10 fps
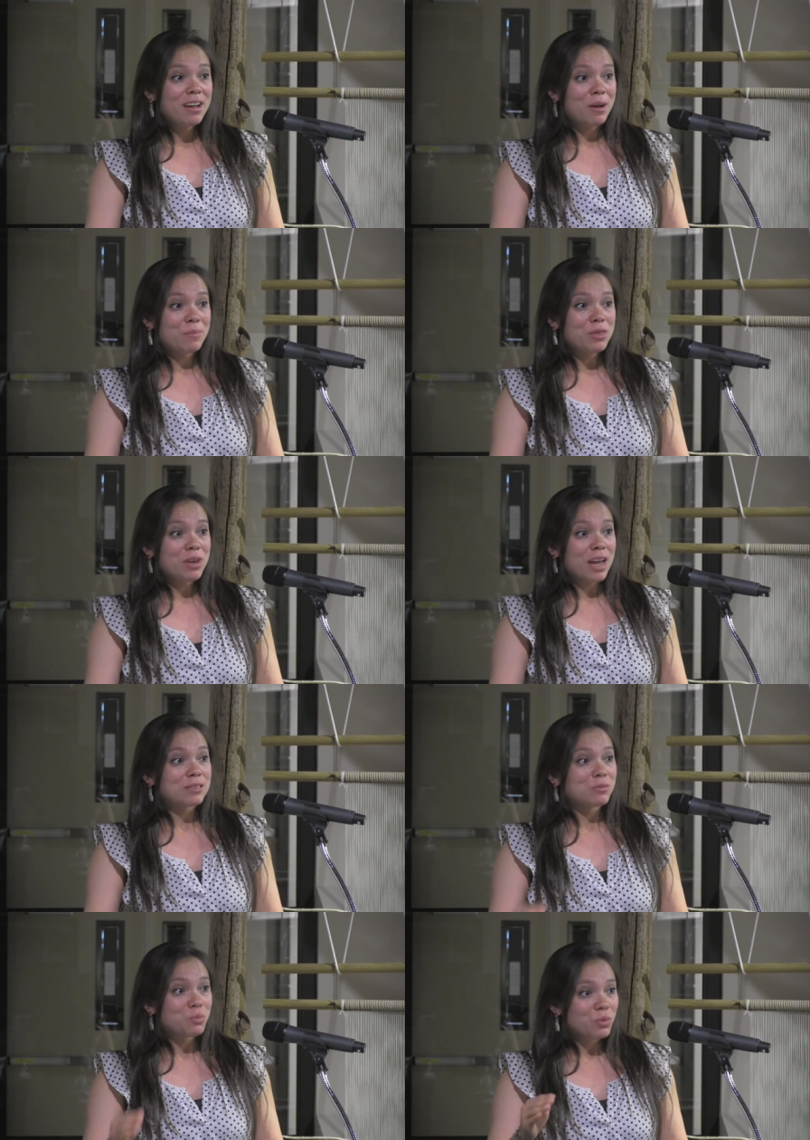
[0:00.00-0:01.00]
um, you
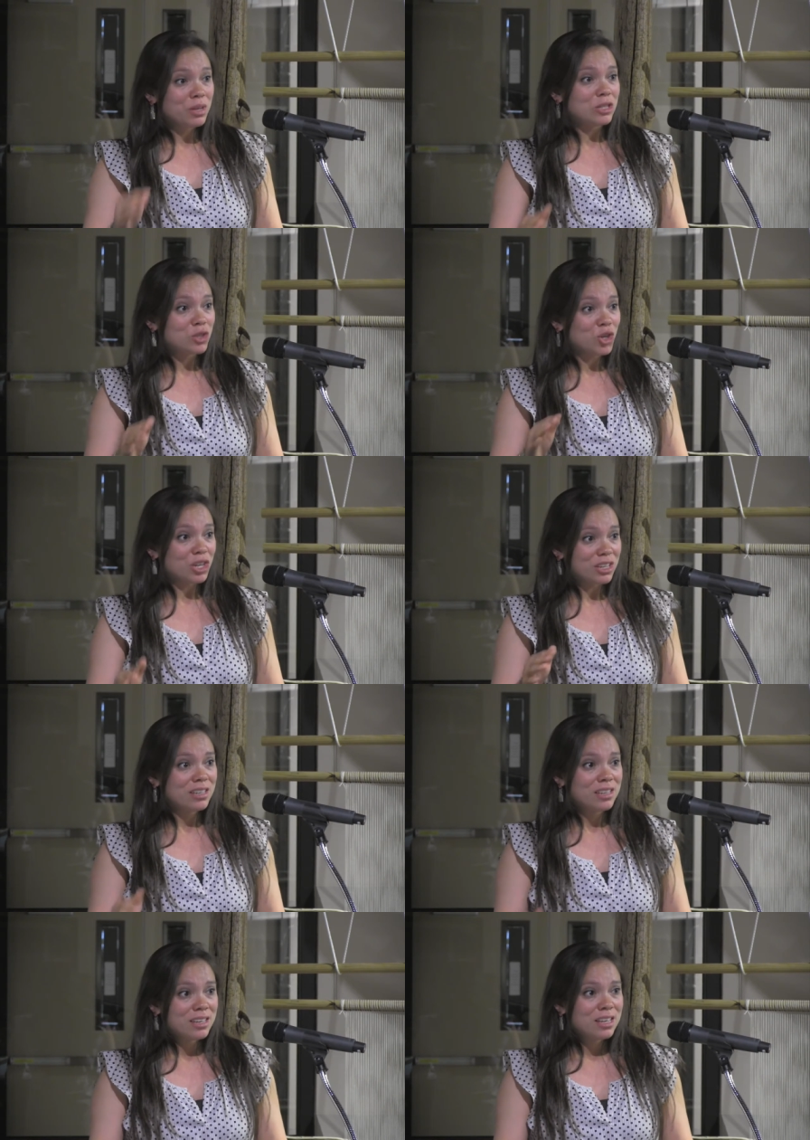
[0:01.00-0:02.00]
guys really took
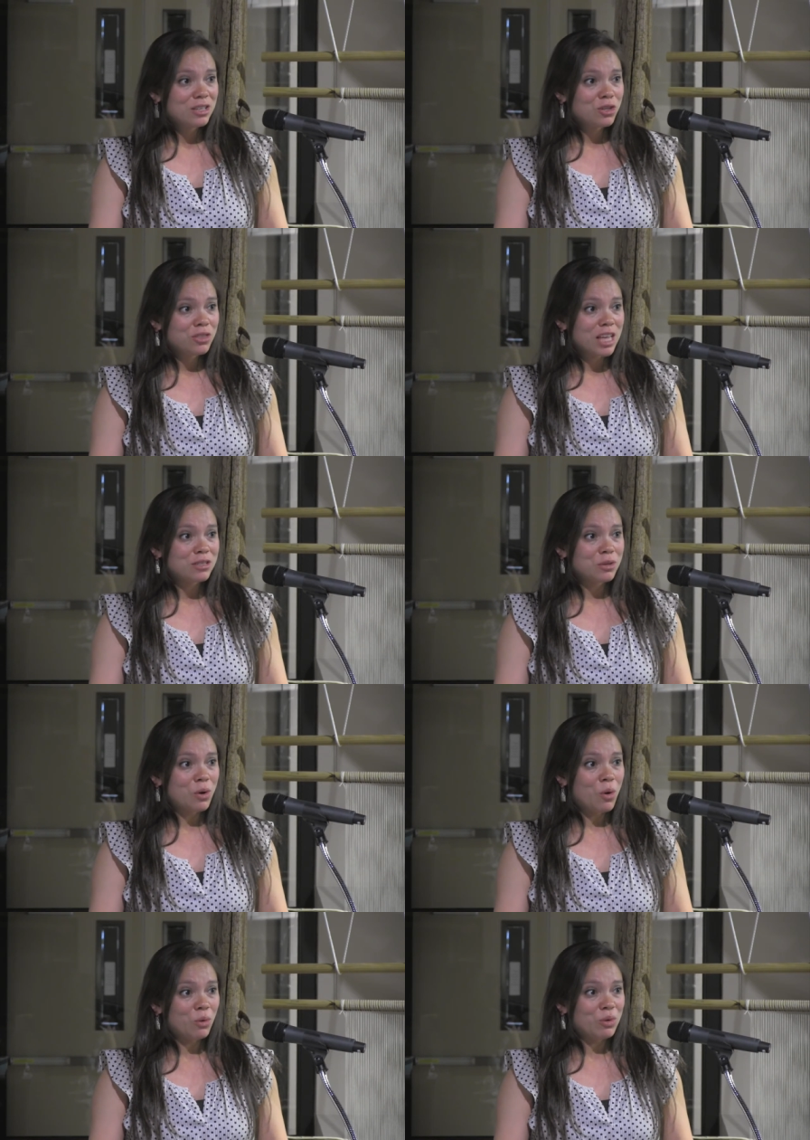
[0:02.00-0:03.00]
took that to
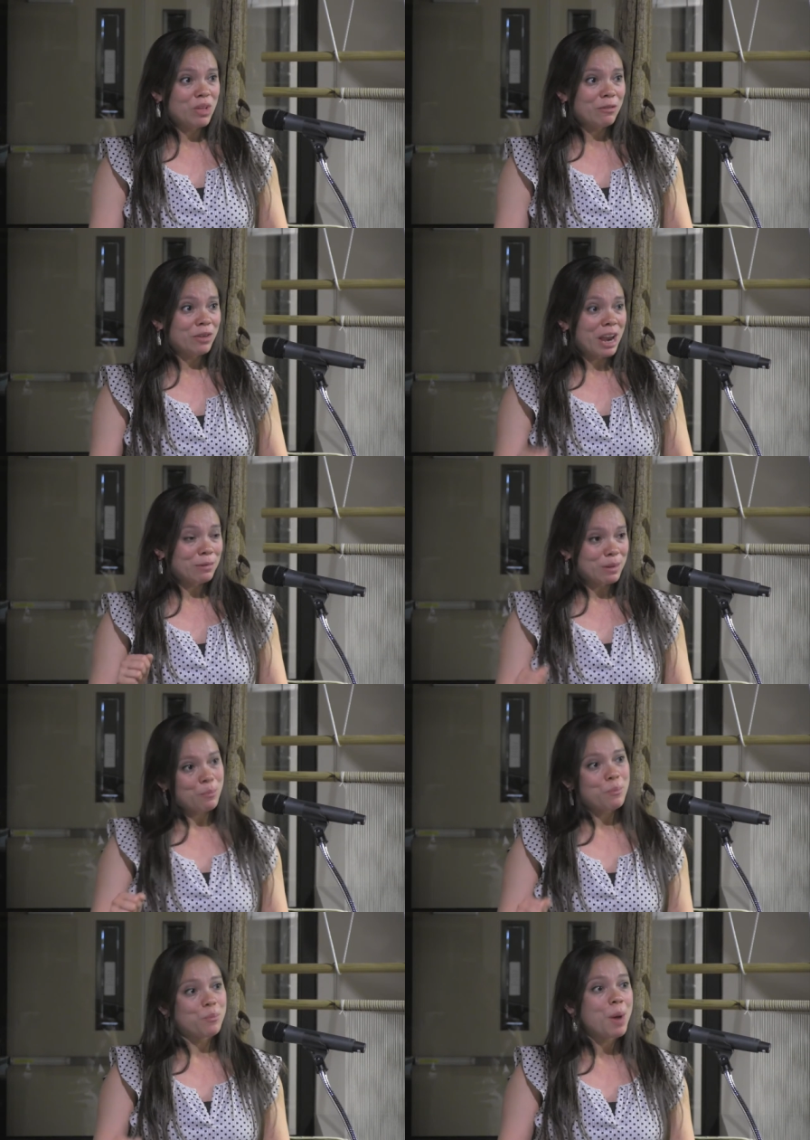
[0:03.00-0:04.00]
a whole new level, and
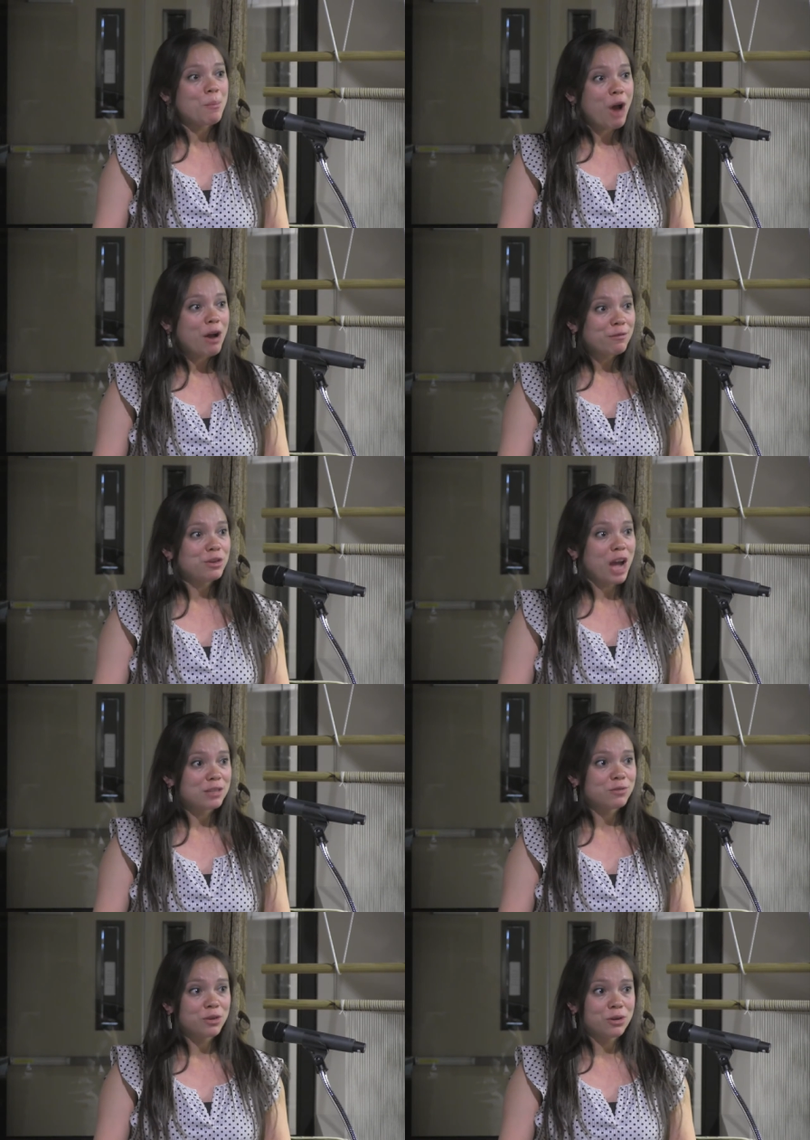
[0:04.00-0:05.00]
I'm, I'm proud of you
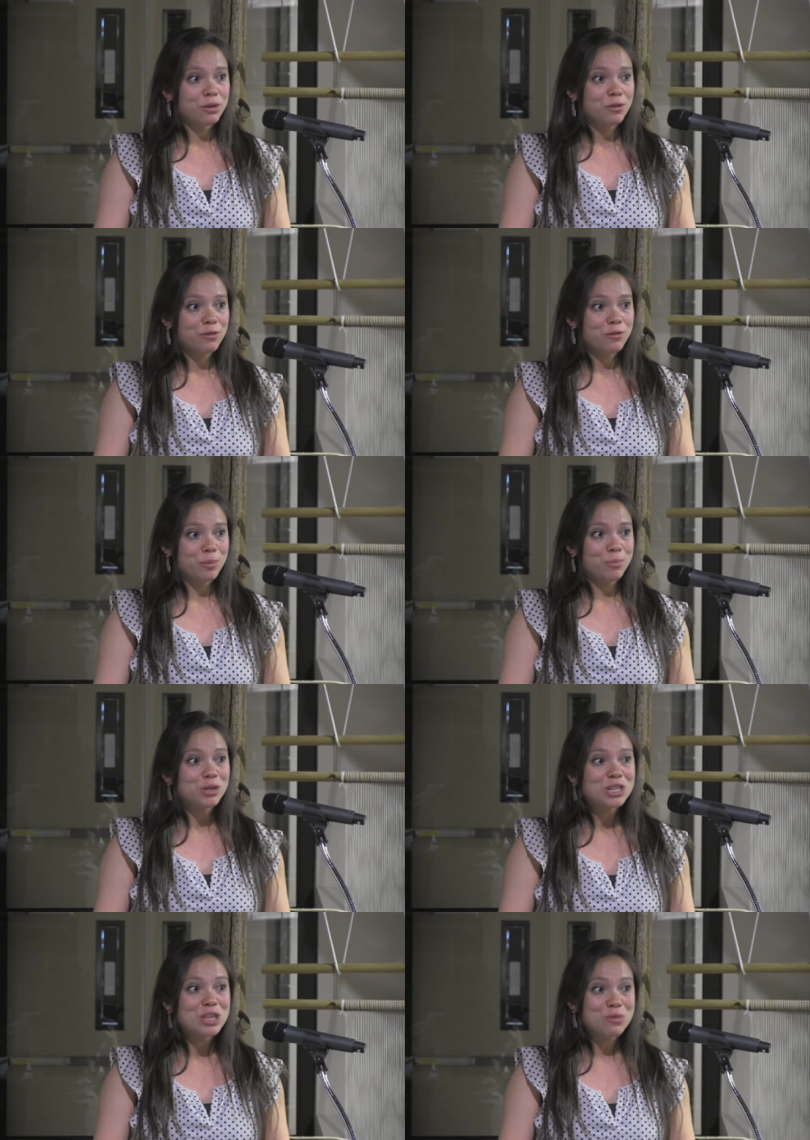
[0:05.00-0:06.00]
guys for for
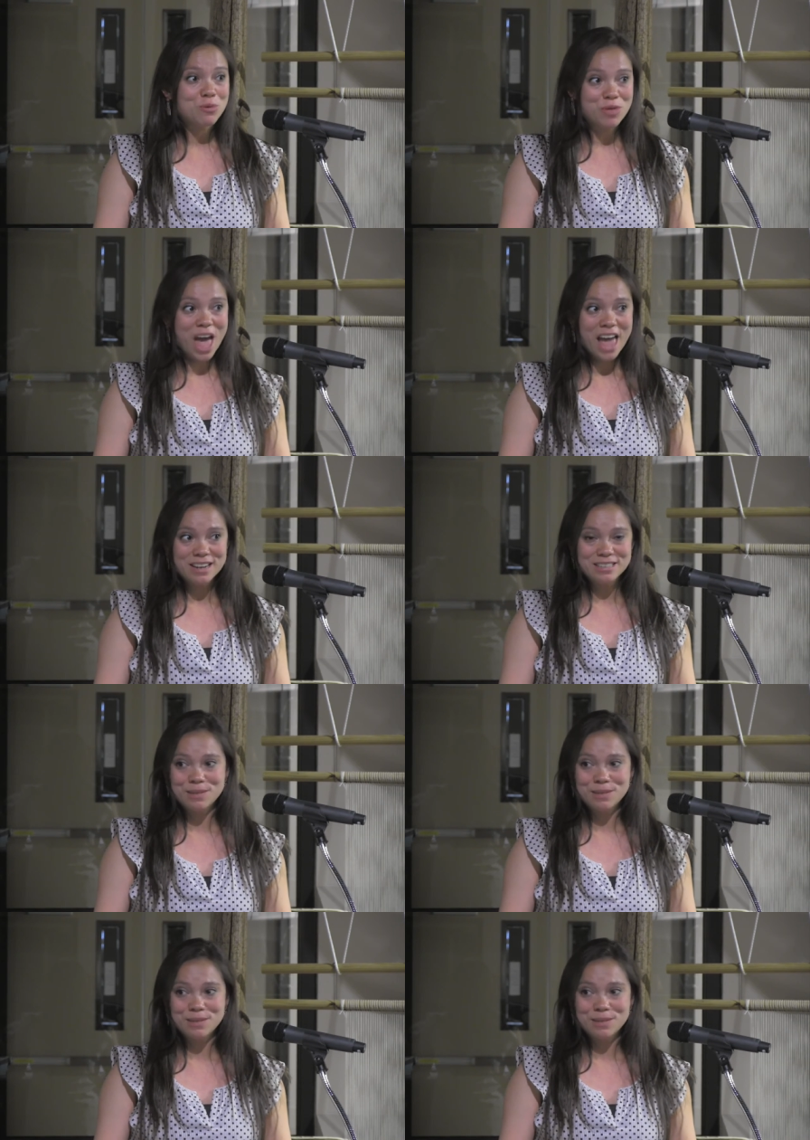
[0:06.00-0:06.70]
pushing through that.